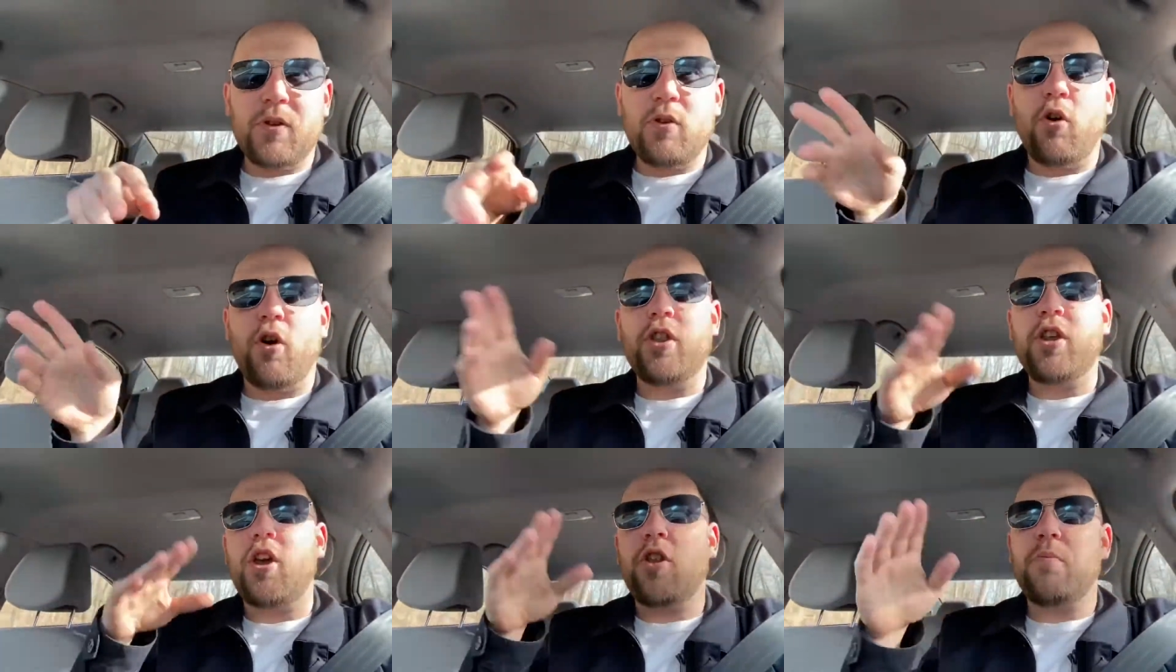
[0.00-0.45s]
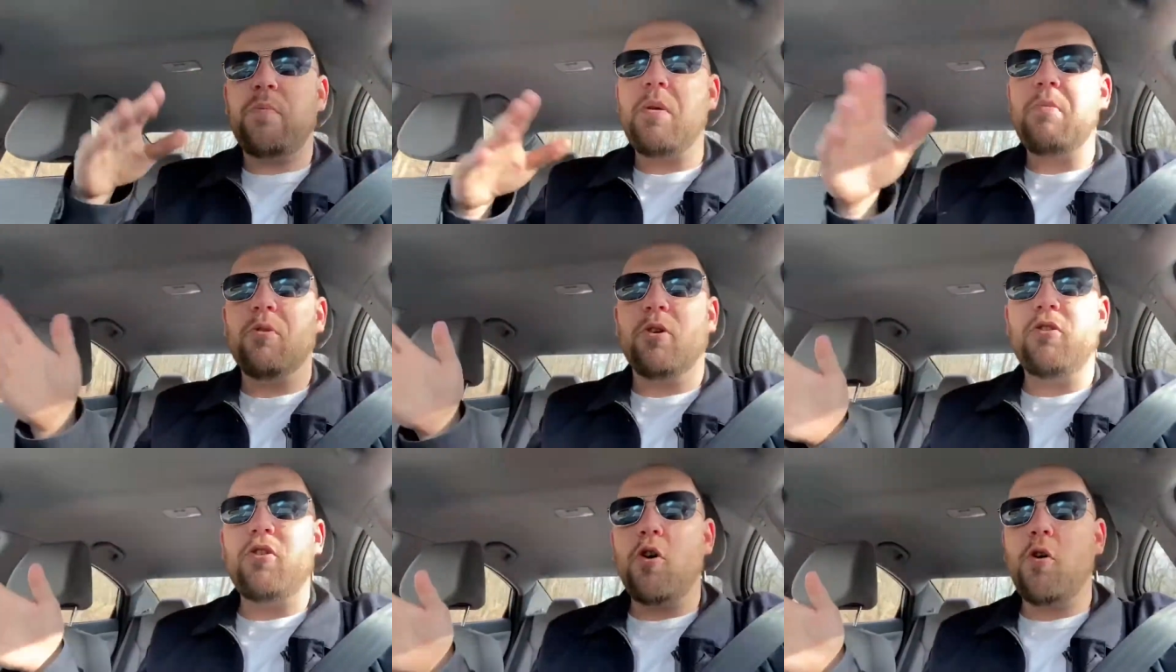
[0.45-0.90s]
All the other
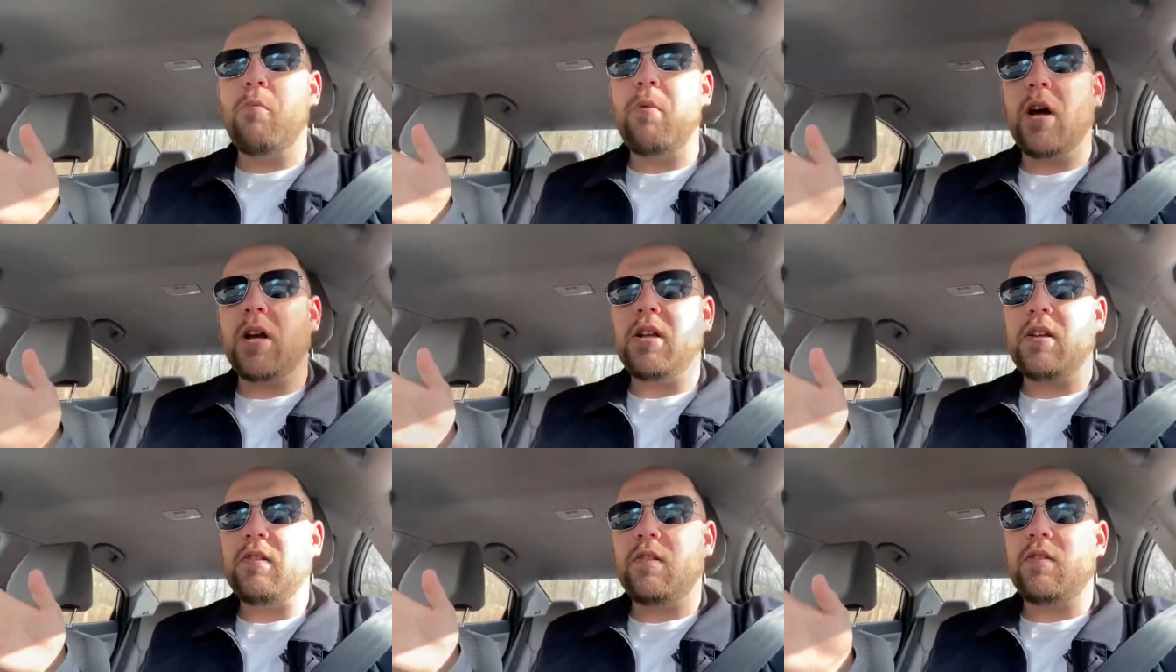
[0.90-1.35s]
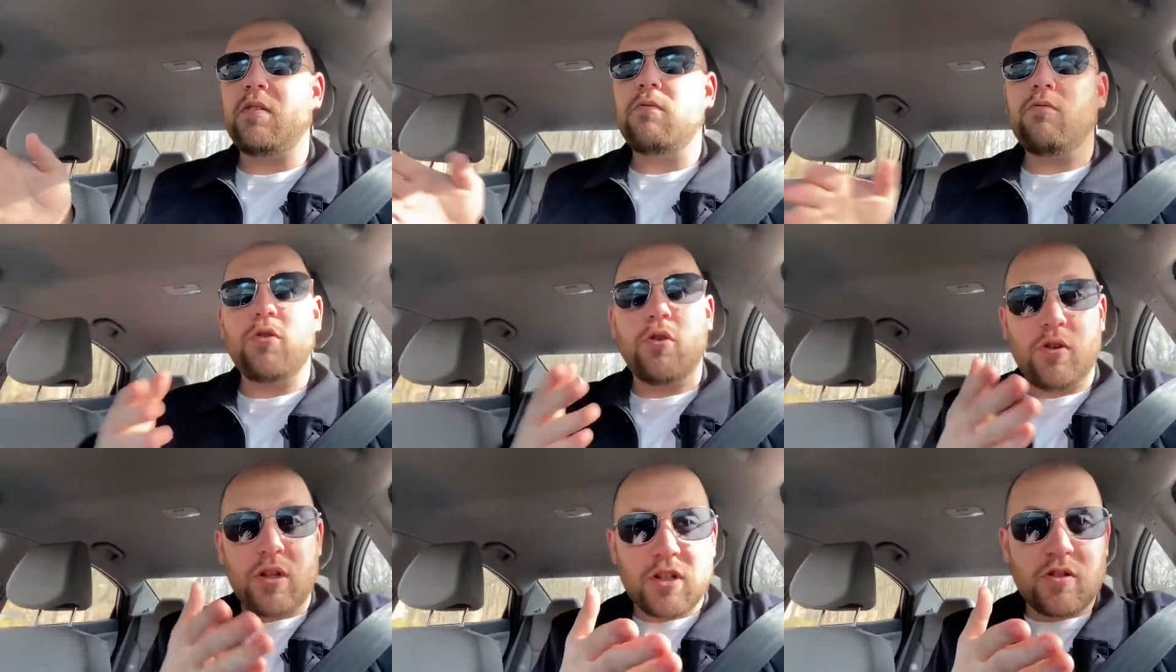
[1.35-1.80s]
people are nobodies.
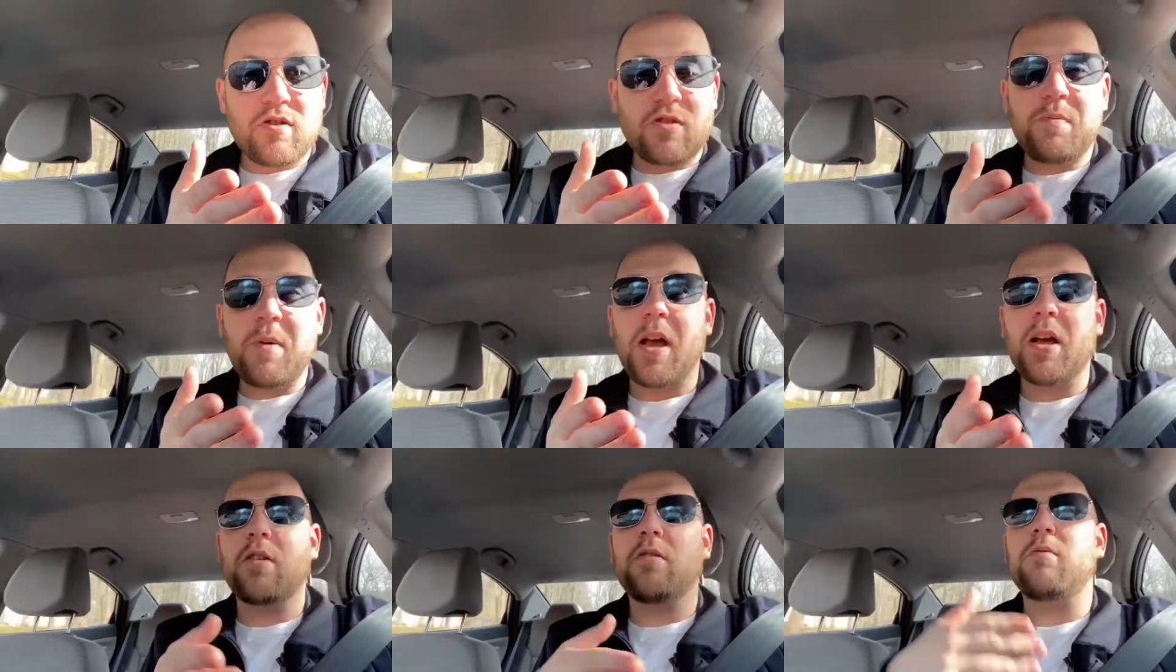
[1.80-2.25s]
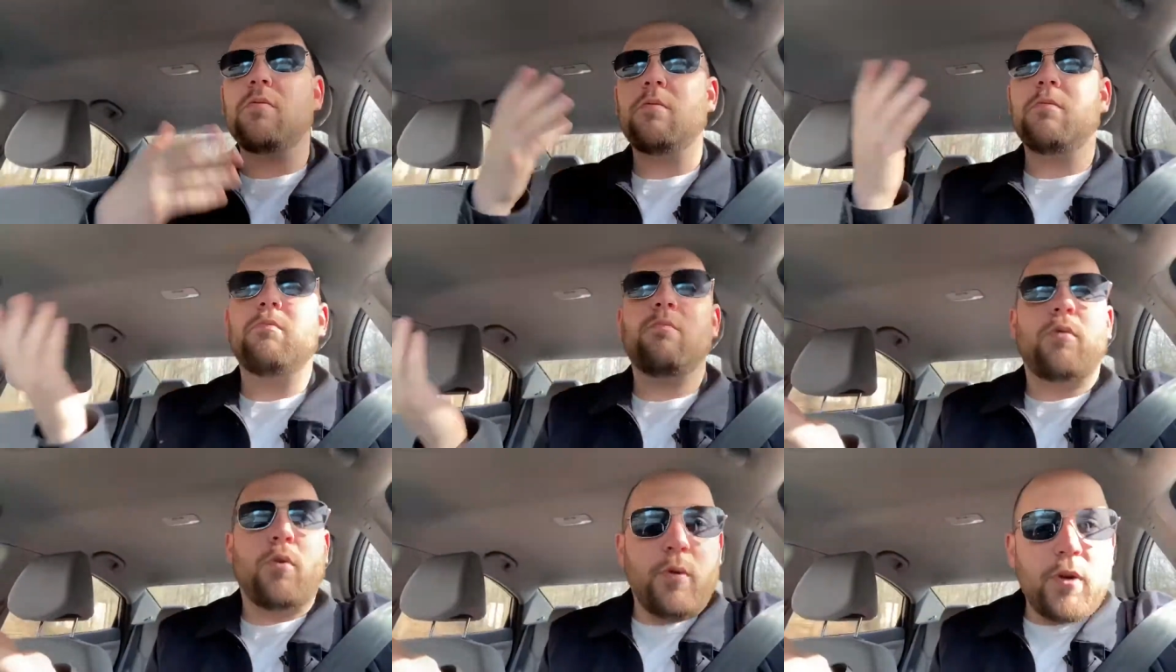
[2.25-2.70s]
No disrespect,
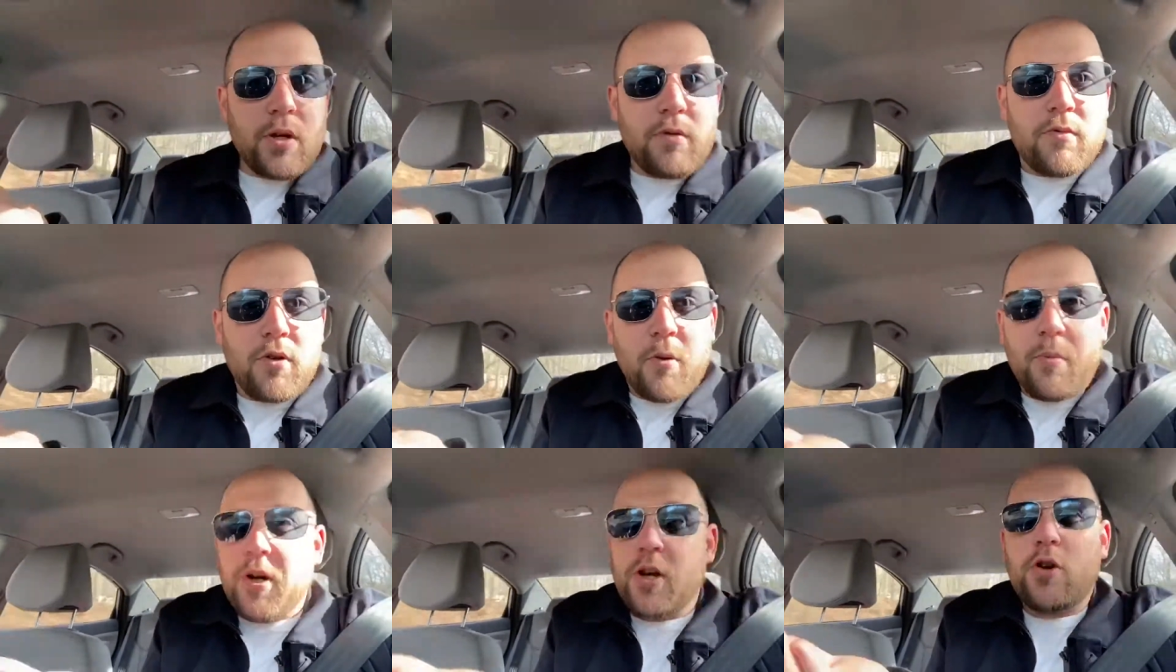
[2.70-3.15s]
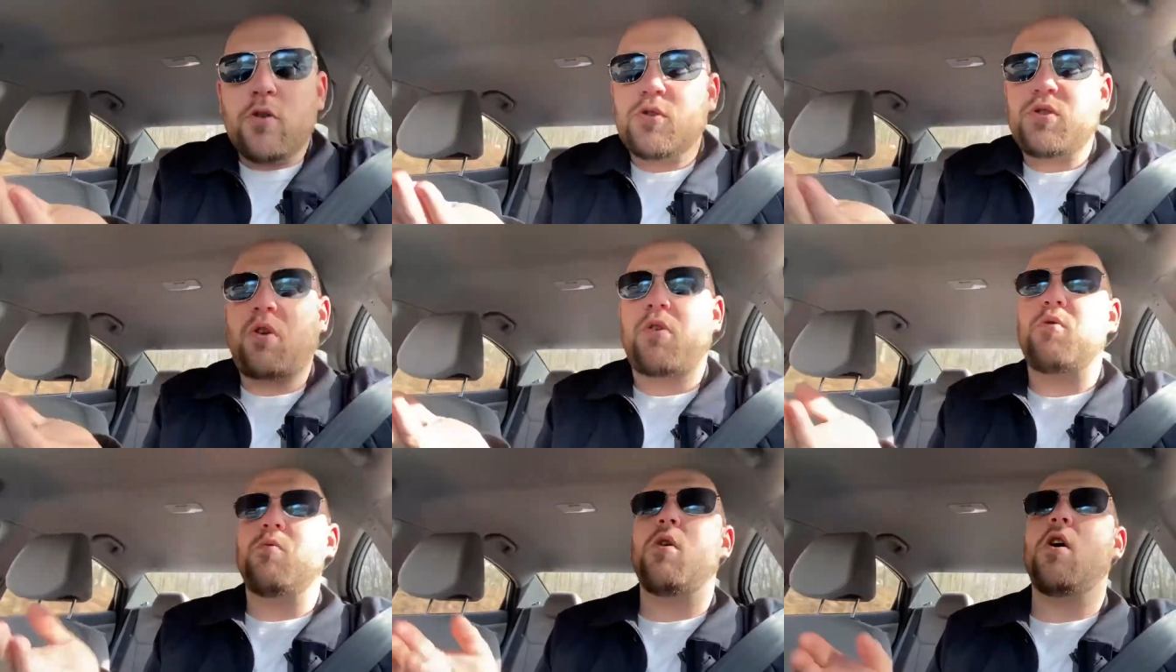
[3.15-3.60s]
but we nobody knows
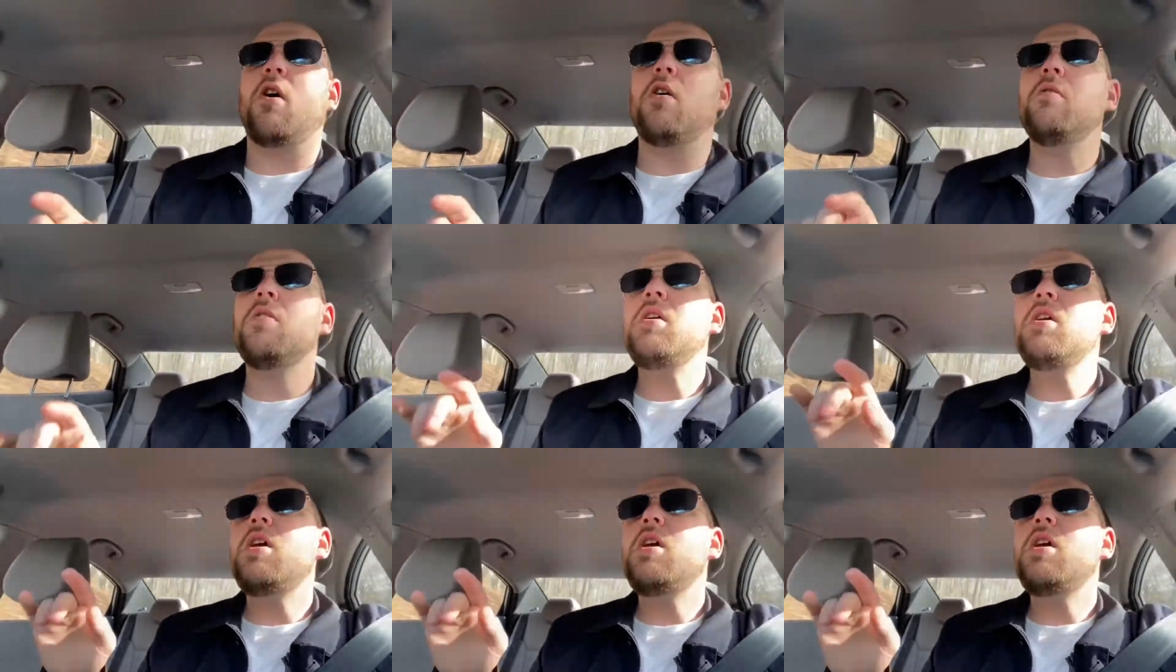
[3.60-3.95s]
who you are.